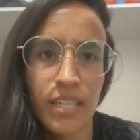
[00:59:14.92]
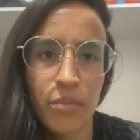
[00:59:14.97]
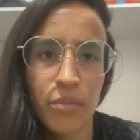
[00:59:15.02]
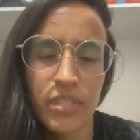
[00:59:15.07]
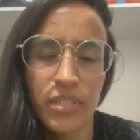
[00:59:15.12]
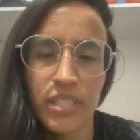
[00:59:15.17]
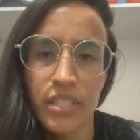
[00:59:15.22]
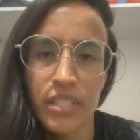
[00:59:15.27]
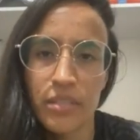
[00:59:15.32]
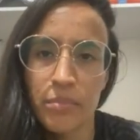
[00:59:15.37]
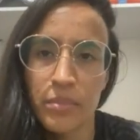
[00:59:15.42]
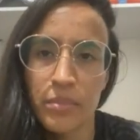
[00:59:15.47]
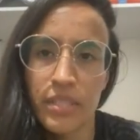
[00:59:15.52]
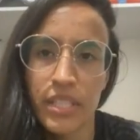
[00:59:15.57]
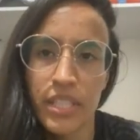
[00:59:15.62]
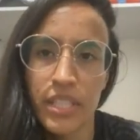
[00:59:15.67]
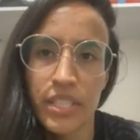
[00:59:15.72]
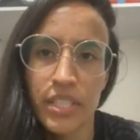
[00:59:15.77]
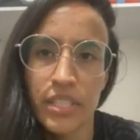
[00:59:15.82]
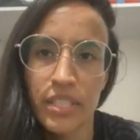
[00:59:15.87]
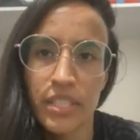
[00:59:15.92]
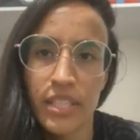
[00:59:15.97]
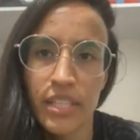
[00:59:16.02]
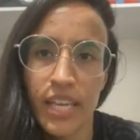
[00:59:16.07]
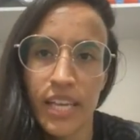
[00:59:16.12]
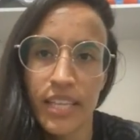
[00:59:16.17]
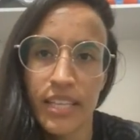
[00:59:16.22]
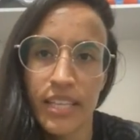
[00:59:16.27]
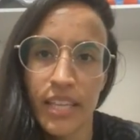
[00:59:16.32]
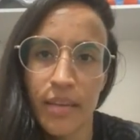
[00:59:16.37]
a competition
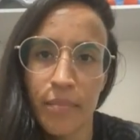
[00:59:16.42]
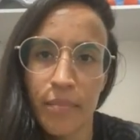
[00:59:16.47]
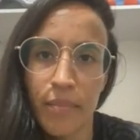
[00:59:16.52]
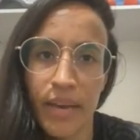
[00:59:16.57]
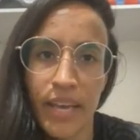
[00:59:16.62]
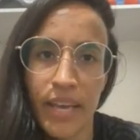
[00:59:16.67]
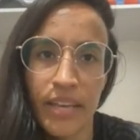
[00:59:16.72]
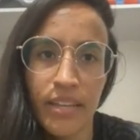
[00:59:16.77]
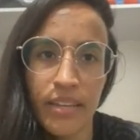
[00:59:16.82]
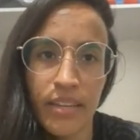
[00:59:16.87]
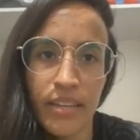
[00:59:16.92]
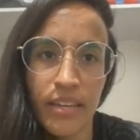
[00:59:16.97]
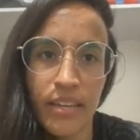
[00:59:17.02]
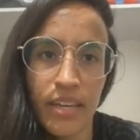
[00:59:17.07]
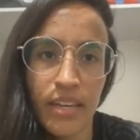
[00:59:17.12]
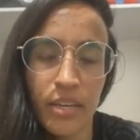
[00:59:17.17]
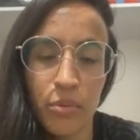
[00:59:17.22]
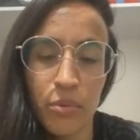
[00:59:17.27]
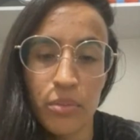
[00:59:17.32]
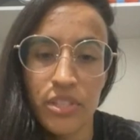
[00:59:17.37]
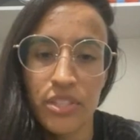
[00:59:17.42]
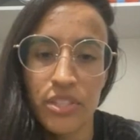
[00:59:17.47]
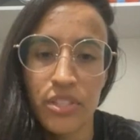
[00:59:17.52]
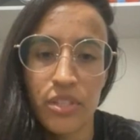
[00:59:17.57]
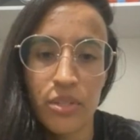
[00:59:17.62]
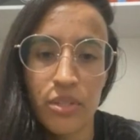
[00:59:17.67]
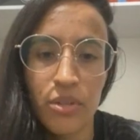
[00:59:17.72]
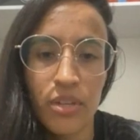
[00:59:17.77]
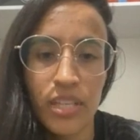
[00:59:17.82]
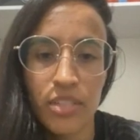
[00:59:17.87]
that they made. It was
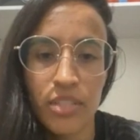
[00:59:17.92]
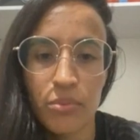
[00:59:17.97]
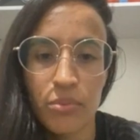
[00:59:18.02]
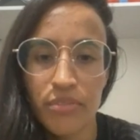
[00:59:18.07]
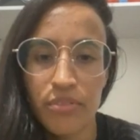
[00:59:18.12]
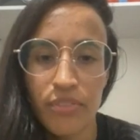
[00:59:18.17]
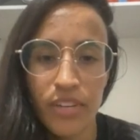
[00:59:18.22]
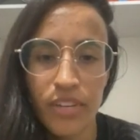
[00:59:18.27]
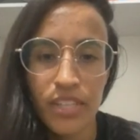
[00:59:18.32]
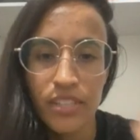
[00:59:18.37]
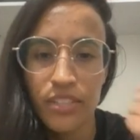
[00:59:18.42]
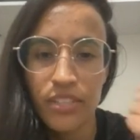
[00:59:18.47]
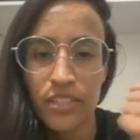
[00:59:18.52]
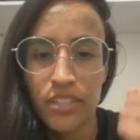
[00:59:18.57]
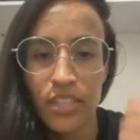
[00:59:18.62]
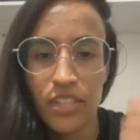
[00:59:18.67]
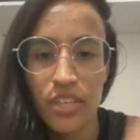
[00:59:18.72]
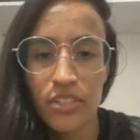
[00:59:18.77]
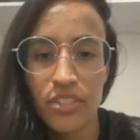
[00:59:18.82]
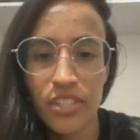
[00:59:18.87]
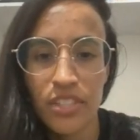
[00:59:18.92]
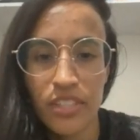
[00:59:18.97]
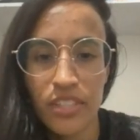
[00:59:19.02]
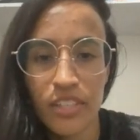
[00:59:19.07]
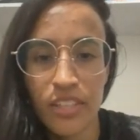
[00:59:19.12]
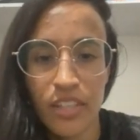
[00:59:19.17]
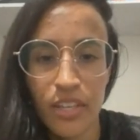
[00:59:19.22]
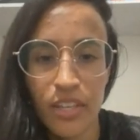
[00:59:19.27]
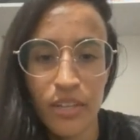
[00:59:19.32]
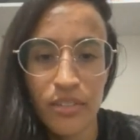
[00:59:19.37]
cool because we fought, just
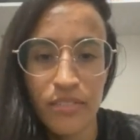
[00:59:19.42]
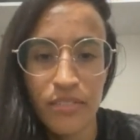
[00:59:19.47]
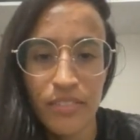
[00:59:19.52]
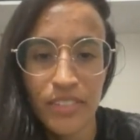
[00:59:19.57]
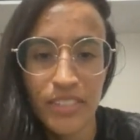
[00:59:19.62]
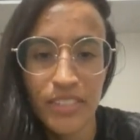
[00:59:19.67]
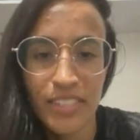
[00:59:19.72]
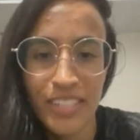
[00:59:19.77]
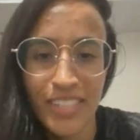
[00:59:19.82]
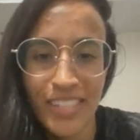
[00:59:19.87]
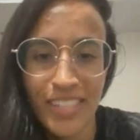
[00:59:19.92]
gloves. Uh,